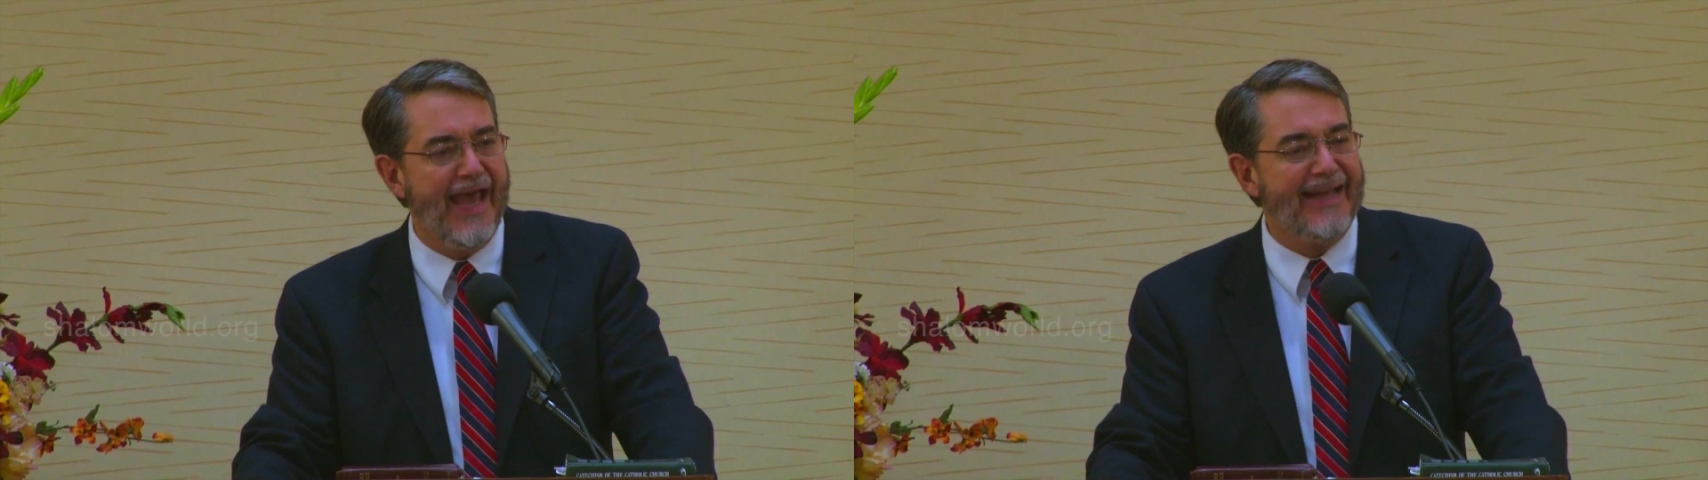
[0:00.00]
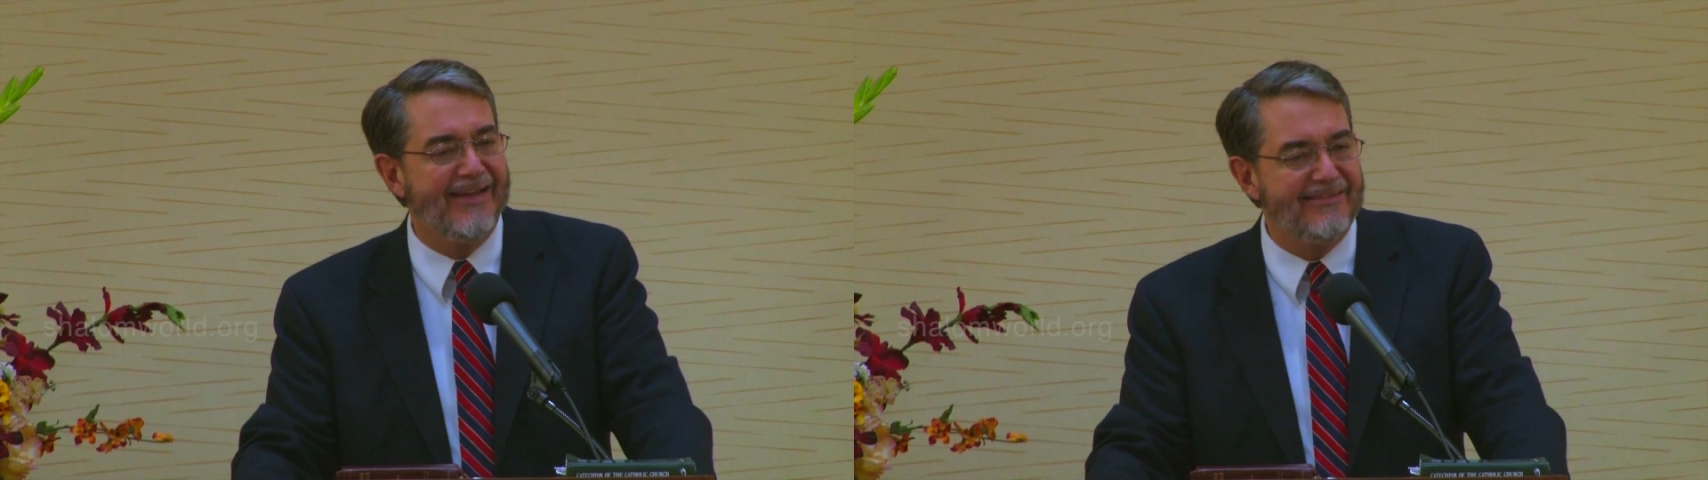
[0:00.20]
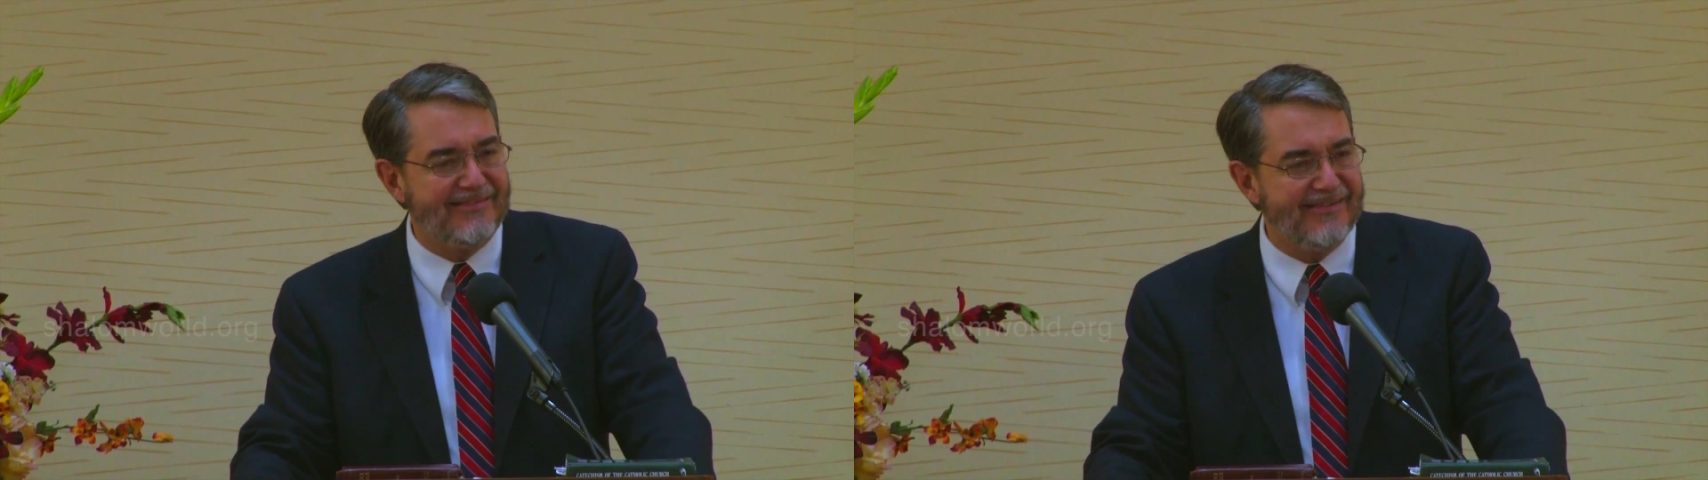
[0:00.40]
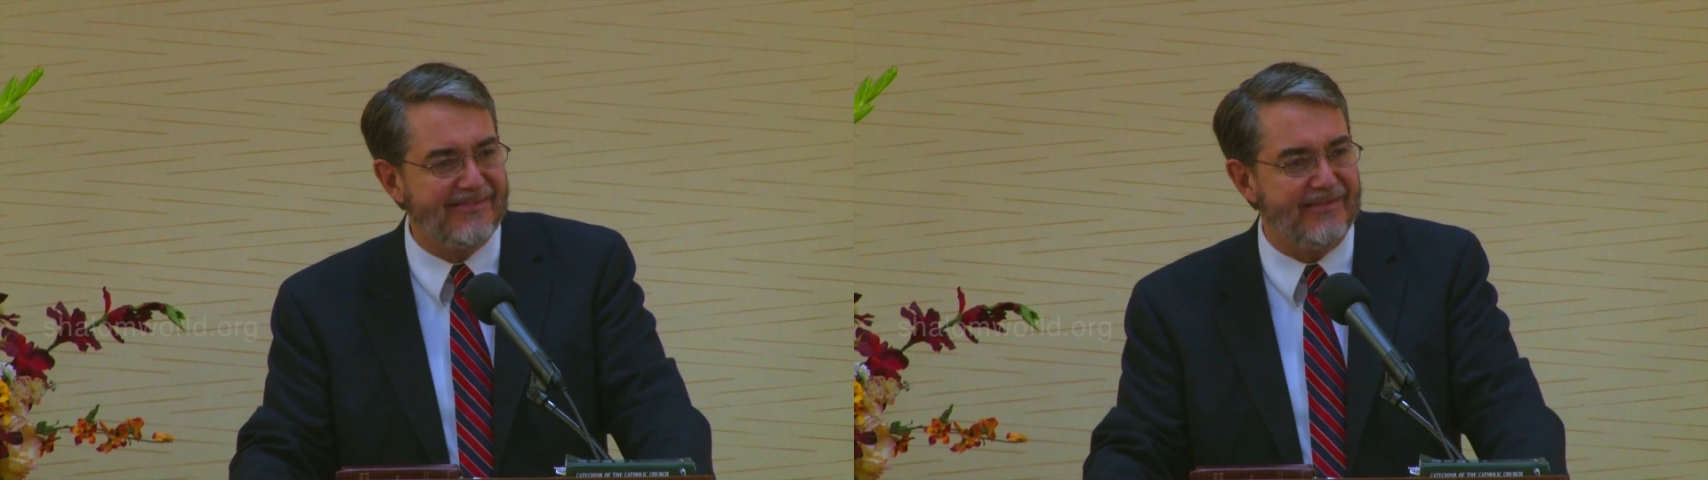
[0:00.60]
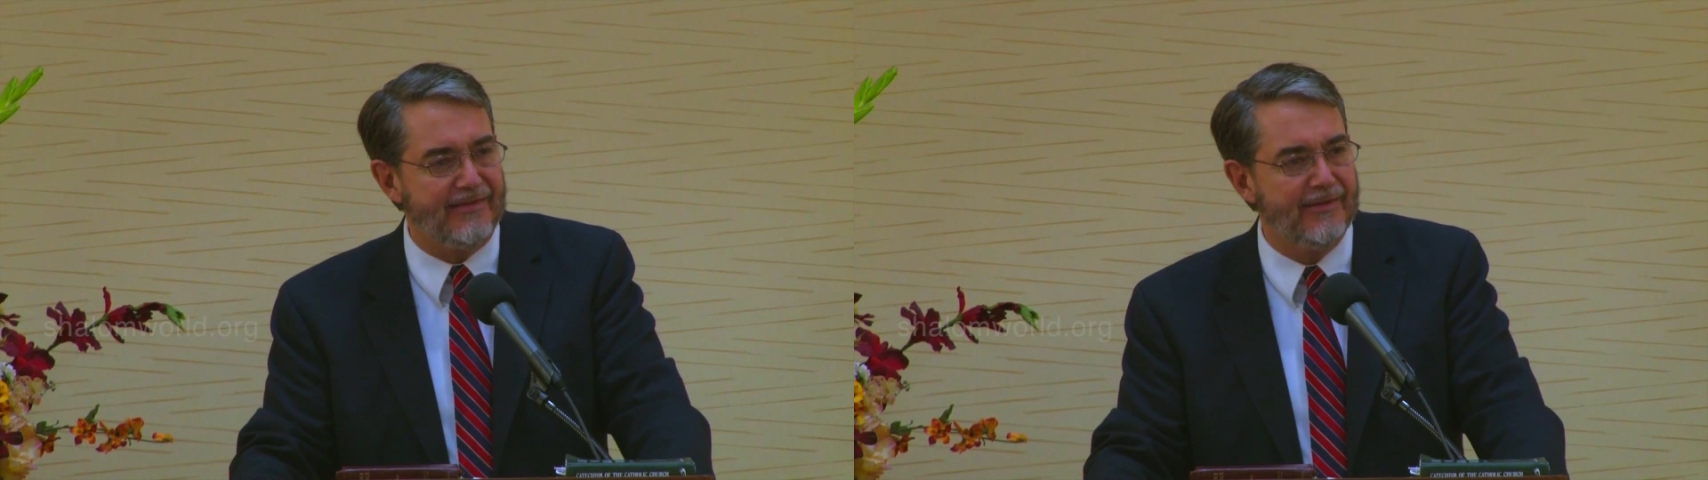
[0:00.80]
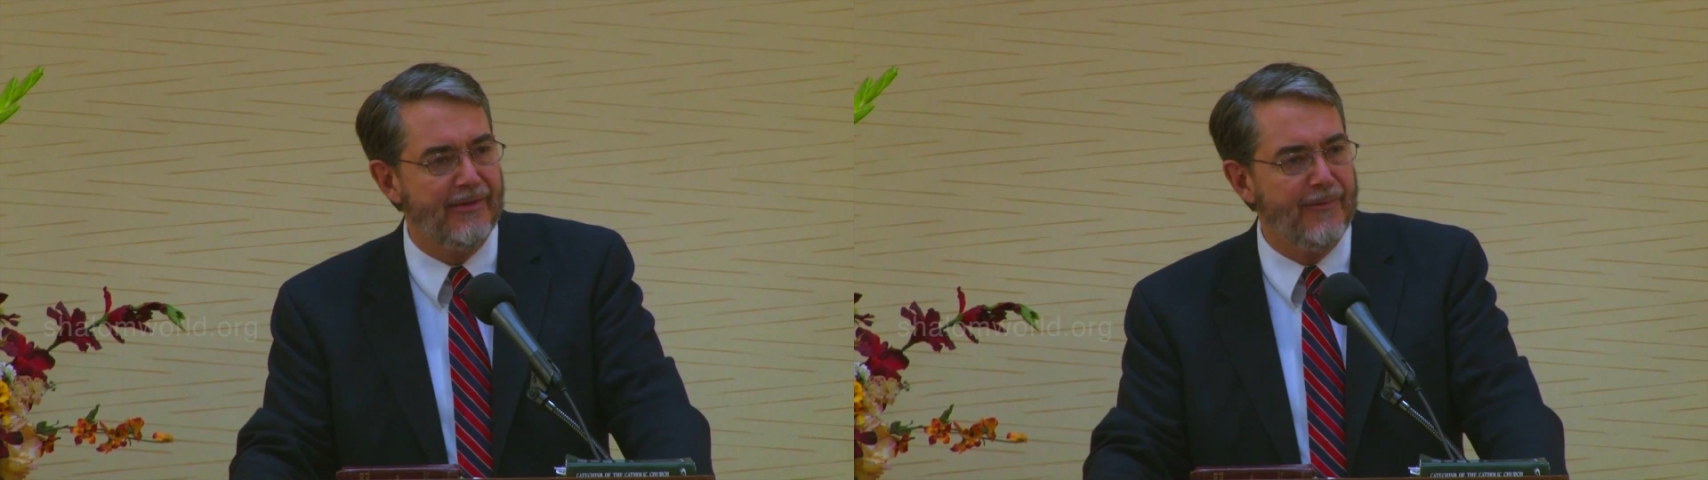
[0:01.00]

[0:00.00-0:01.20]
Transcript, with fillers: and consistent